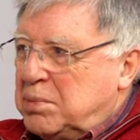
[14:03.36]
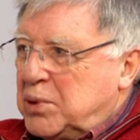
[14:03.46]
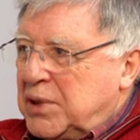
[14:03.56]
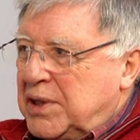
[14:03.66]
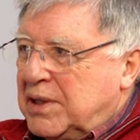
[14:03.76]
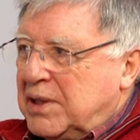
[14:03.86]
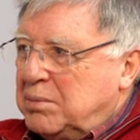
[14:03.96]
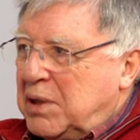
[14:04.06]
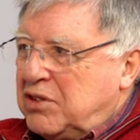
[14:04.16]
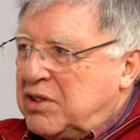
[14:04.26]
is important.
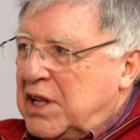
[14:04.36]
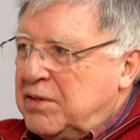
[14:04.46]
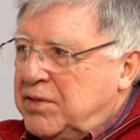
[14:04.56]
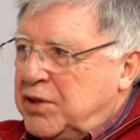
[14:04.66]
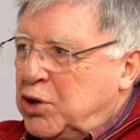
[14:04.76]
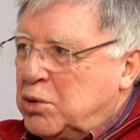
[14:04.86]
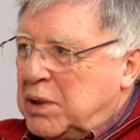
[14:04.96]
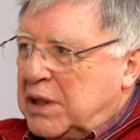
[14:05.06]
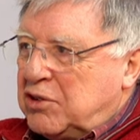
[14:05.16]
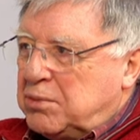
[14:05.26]
I mean, it's lived
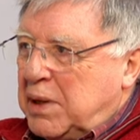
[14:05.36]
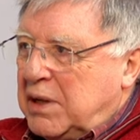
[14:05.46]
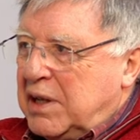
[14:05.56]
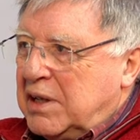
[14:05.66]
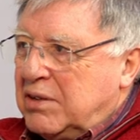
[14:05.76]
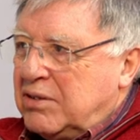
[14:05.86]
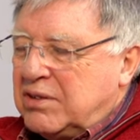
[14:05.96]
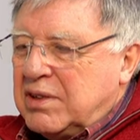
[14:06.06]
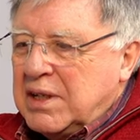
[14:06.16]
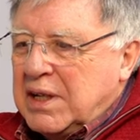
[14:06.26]
human
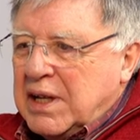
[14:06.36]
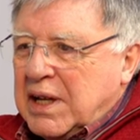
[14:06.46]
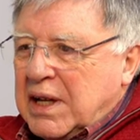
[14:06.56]
experience. Yeah.